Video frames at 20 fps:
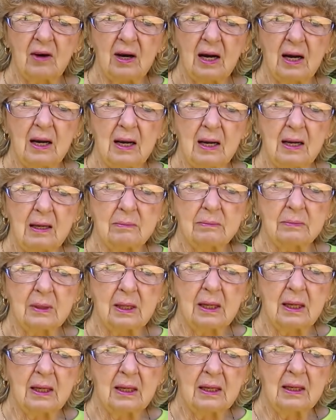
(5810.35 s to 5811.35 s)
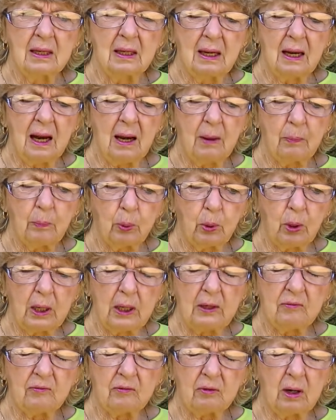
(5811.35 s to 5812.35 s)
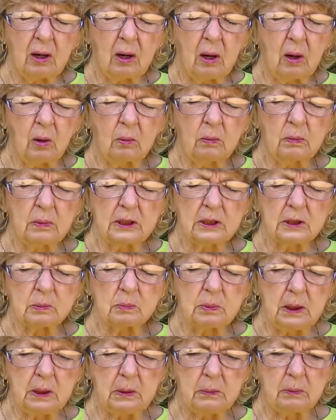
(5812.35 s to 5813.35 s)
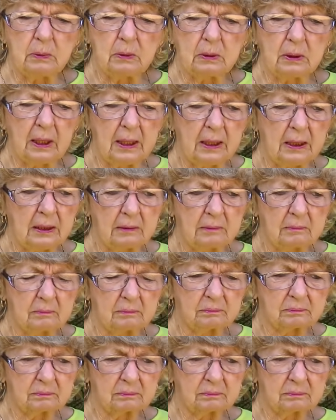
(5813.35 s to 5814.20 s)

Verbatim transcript: I, I'm I pray for homeless people and